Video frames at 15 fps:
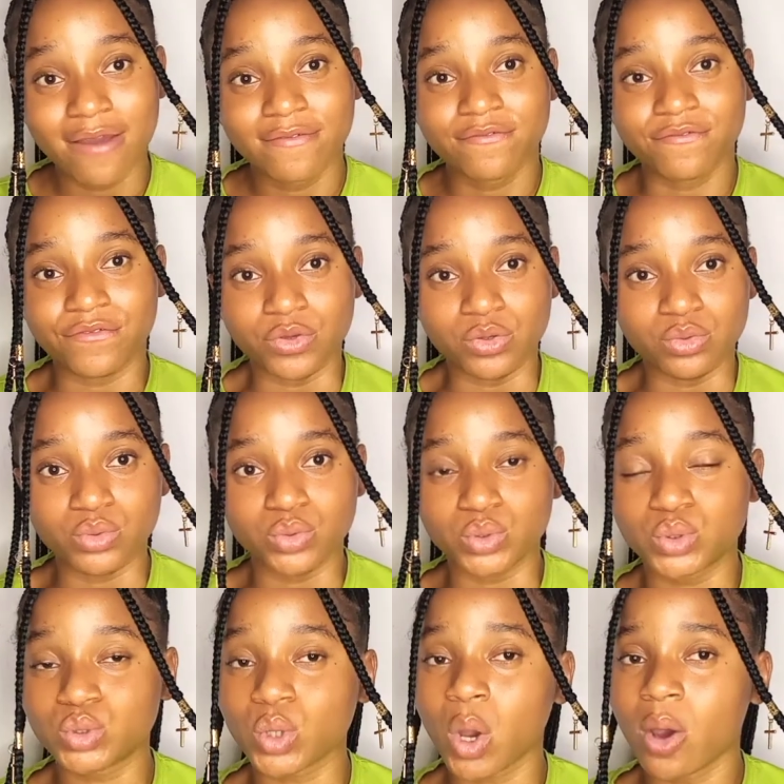
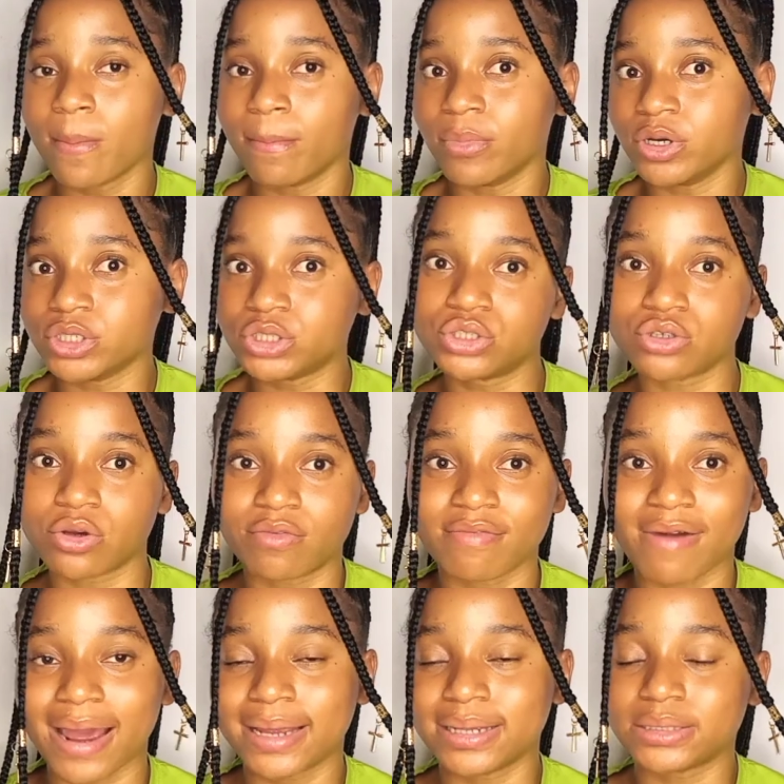feels
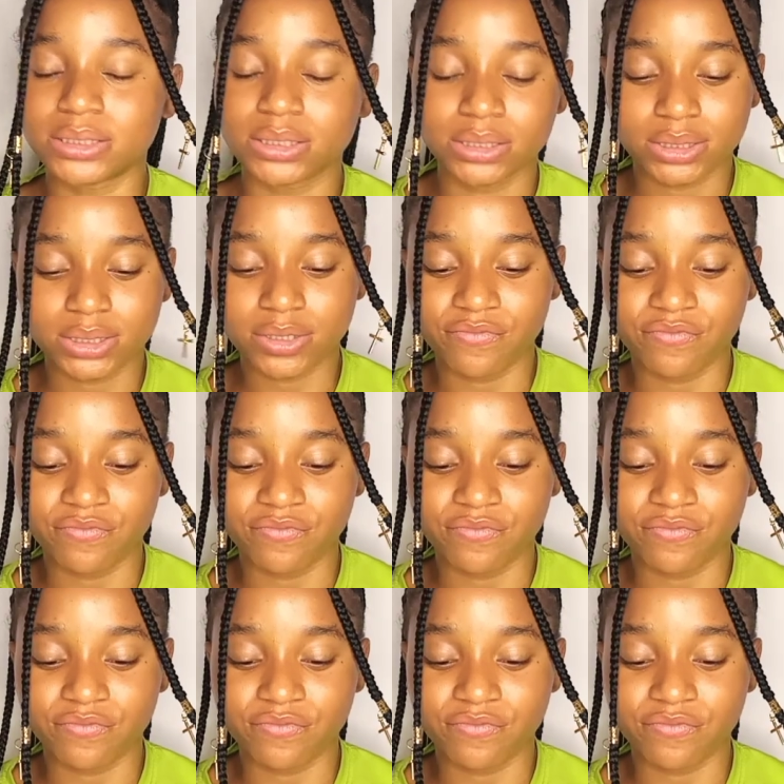moisturized it's a